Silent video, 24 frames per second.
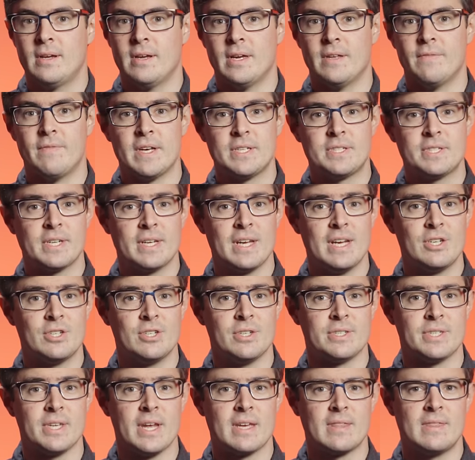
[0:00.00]

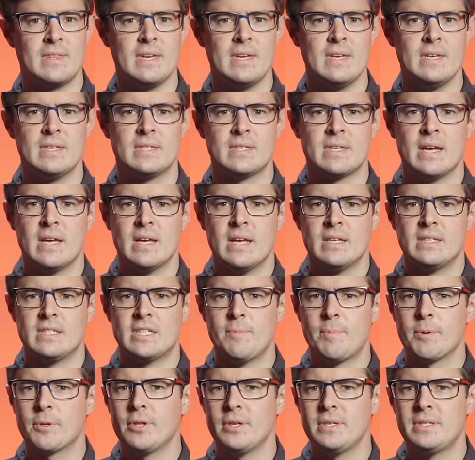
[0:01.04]
Investigations like these
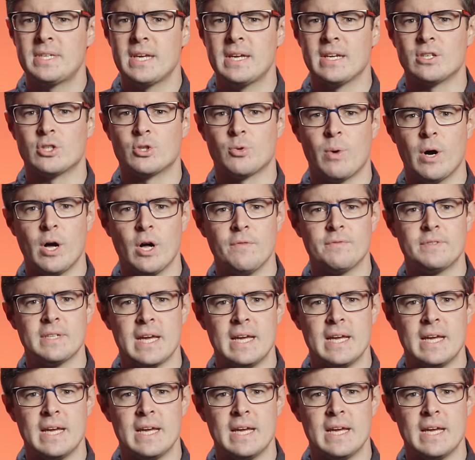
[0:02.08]
typically take 12